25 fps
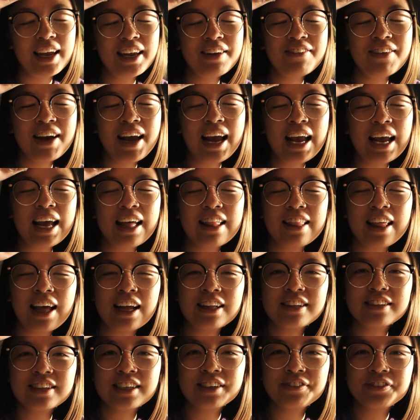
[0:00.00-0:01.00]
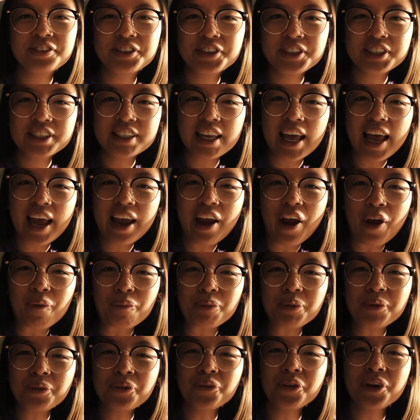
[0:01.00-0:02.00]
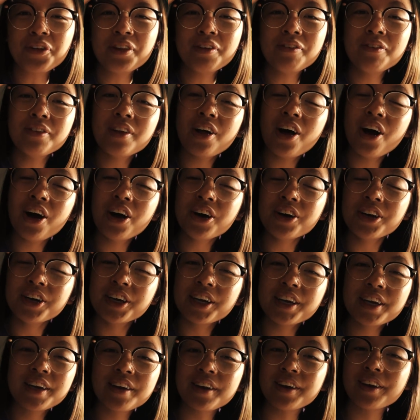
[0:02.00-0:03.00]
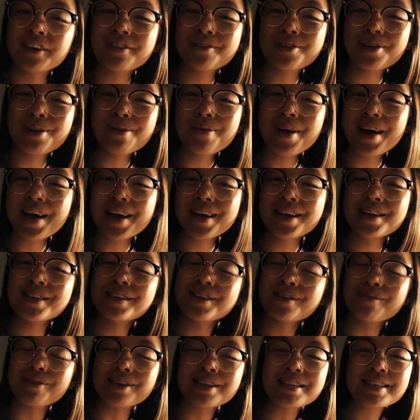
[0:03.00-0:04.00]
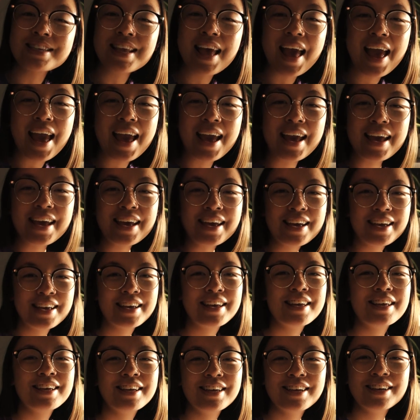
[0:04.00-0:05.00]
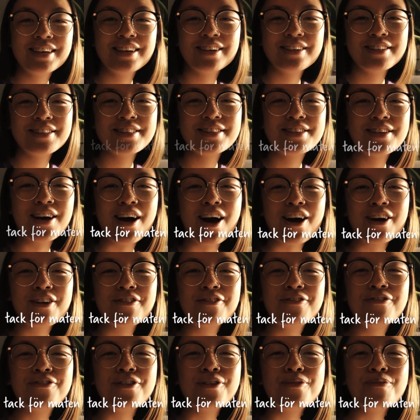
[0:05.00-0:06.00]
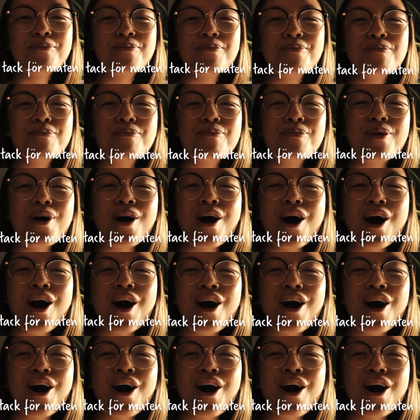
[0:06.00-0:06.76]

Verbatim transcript: Anyway, that's it for today. Hope you enjoyed the vlog. And as always, we say... Tough for more.